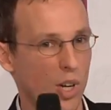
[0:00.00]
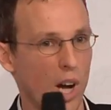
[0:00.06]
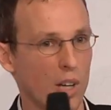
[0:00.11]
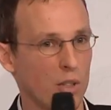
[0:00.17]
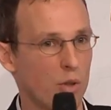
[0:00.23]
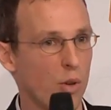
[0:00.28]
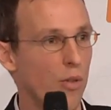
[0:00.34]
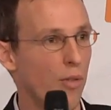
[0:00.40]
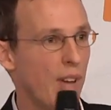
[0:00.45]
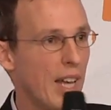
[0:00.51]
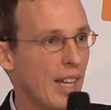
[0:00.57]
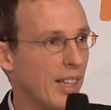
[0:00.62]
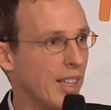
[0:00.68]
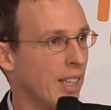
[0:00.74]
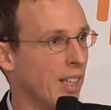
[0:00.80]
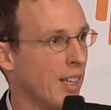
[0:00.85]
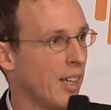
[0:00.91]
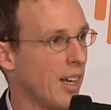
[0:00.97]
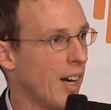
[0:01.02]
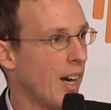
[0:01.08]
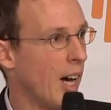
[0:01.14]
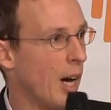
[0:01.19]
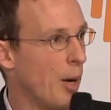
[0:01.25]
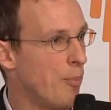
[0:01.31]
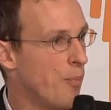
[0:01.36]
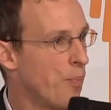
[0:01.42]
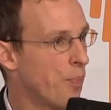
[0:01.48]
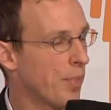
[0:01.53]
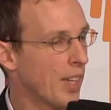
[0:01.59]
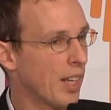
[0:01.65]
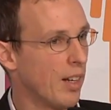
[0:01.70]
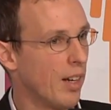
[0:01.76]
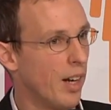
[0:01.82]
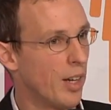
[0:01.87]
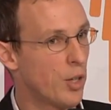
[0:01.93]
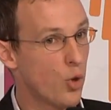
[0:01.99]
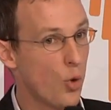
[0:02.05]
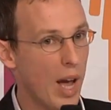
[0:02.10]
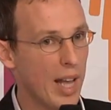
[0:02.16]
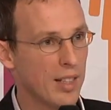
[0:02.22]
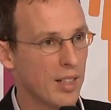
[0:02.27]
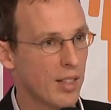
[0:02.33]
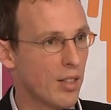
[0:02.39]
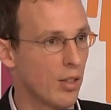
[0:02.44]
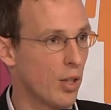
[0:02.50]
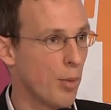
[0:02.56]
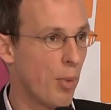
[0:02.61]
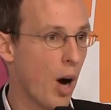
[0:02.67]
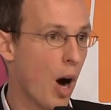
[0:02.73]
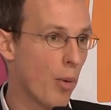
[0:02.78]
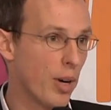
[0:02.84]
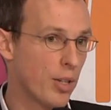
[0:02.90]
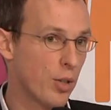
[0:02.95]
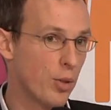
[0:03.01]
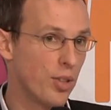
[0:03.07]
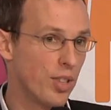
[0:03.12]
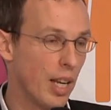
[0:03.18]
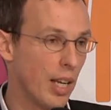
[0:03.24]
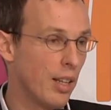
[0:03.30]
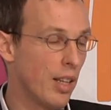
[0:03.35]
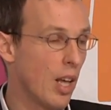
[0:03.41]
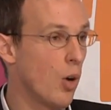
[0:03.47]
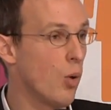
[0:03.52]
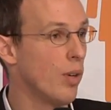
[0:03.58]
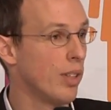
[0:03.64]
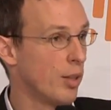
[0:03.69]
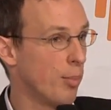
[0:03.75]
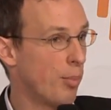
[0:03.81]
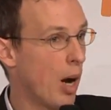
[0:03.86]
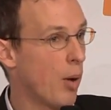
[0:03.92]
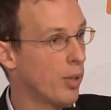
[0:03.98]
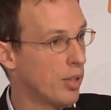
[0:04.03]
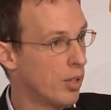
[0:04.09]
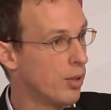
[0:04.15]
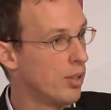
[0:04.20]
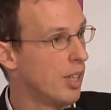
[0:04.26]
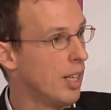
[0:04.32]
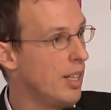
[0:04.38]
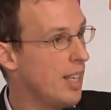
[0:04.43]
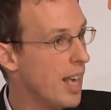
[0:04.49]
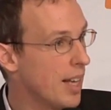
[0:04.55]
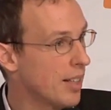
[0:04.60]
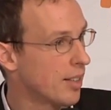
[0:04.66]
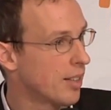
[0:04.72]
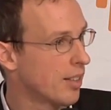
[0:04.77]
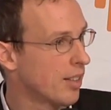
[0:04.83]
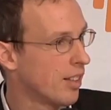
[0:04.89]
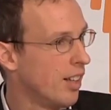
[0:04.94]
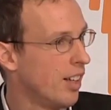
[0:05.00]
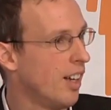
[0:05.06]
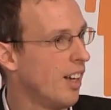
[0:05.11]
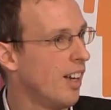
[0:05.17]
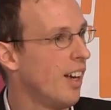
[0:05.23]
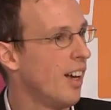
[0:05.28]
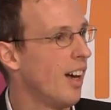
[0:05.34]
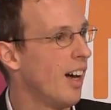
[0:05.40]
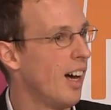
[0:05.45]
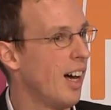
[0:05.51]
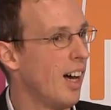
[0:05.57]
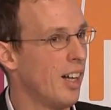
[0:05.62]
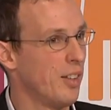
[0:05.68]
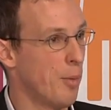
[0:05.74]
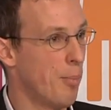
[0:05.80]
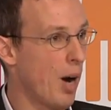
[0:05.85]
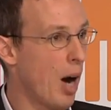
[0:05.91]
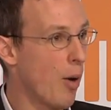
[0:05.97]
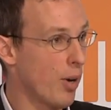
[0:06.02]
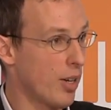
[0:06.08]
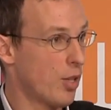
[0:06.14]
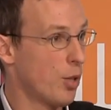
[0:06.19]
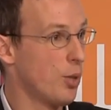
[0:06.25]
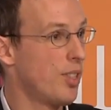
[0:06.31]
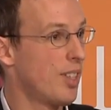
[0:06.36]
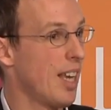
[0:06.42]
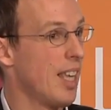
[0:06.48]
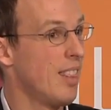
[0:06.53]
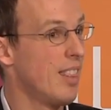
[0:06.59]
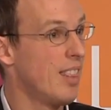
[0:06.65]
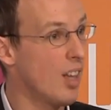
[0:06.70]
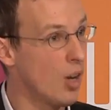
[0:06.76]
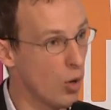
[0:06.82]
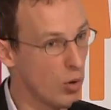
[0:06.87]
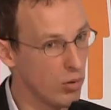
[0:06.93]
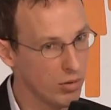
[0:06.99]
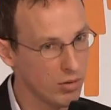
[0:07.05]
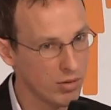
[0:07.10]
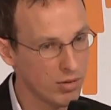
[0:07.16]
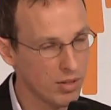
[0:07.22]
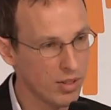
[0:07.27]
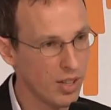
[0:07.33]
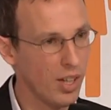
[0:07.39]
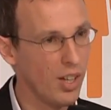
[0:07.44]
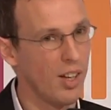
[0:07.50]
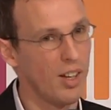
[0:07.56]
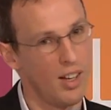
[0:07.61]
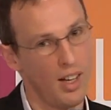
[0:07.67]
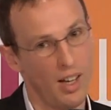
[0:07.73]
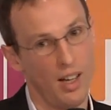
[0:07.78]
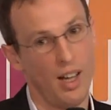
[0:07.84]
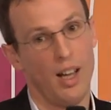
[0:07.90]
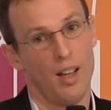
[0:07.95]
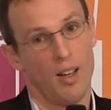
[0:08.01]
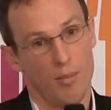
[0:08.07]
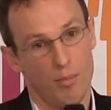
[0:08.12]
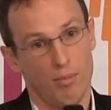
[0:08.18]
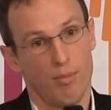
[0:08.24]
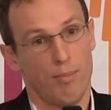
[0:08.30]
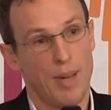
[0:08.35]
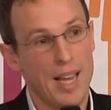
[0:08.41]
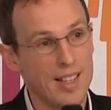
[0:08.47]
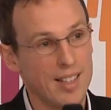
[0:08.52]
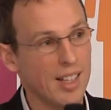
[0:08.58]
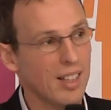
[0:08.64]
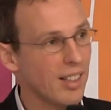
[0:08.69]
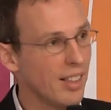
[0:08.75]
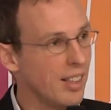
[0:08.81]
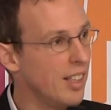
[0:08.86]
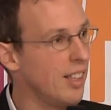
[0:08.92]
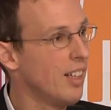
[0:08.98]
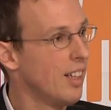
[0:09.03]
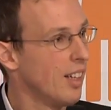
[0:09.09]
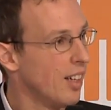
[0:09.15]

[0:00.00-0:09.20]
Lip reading: countervailing trends, the power to say no and the power to say yes. The power to say no basically